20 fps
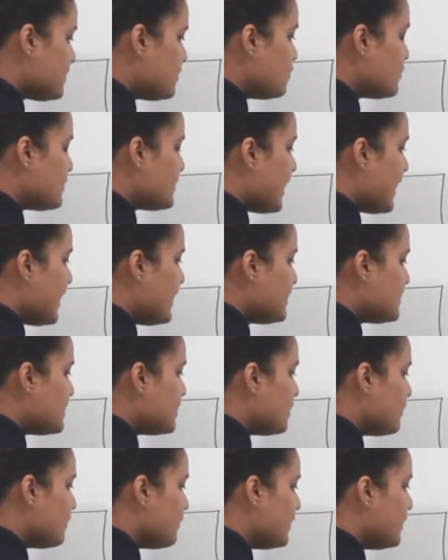two sides
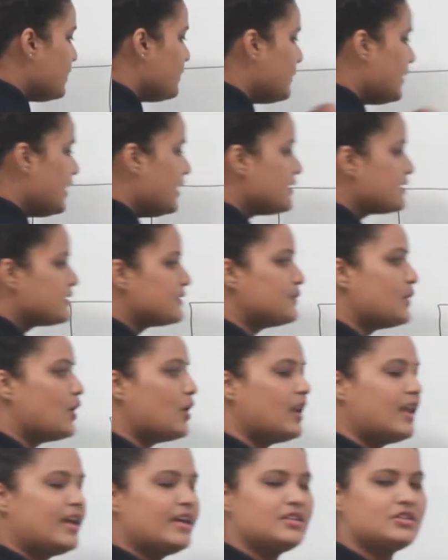will be
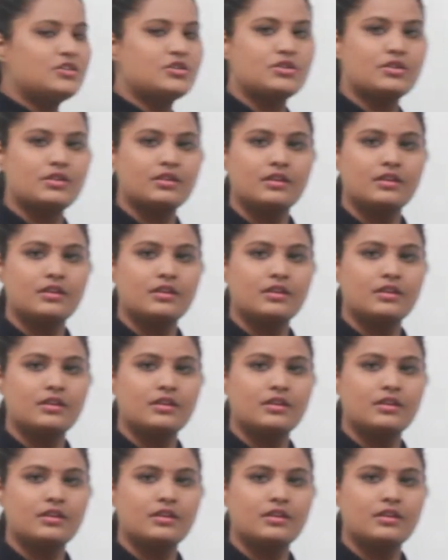small h,